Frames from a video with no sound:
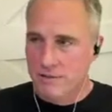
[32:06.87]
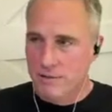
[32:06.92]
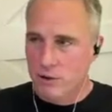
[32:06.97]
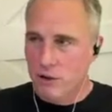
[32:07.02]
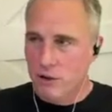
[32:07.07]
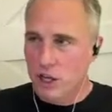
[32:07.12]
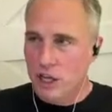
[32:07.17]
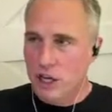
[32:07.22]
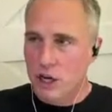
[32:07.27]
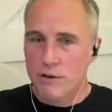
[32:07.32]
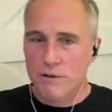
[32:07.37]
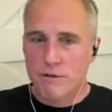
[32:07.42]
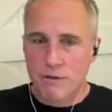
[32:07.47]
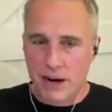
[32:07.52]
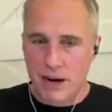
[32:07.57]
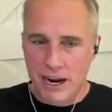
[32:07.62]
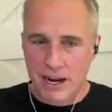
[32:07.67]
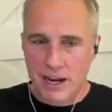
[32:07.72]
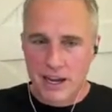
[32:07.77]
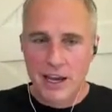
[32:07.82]
for Leo
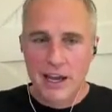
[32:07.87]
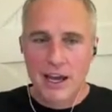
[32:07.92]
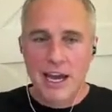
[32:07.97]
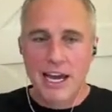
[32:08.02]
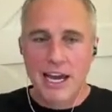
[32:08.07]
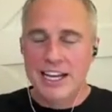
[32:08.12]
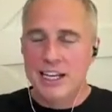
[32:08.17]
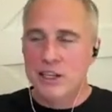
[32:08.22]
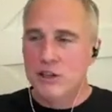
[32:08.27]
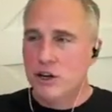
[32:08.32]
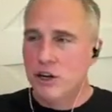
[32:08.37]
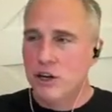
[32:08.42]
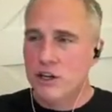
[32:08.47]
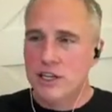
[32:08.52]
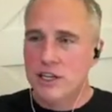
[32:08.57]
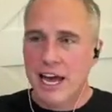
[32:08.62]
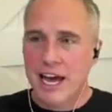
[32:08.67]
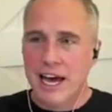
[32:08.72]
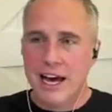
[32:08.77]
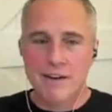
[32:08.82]
Frank, and he
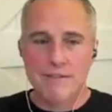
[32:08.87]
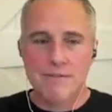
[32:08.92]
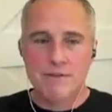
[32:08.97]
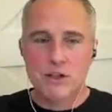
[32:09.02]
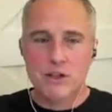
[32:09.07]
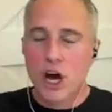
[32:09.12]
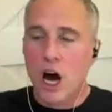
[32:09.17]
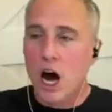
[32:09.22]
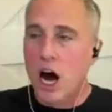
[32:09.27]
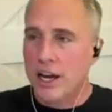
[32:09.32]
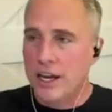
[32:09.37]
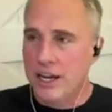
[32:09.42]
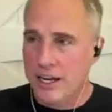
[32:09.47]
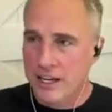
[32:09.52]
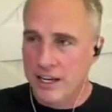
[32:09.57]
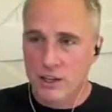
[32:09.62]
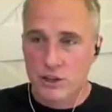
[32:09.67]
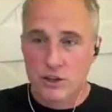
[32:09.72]
started to have talking.